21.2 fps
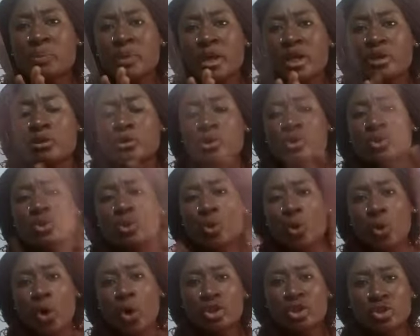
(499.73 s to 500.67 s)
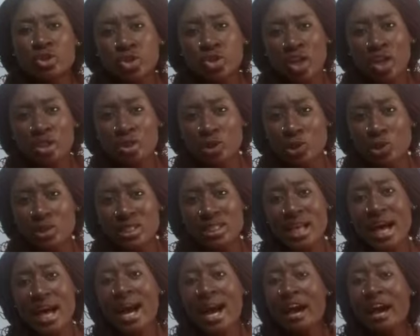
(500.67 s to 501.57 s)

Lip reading: being used to construct those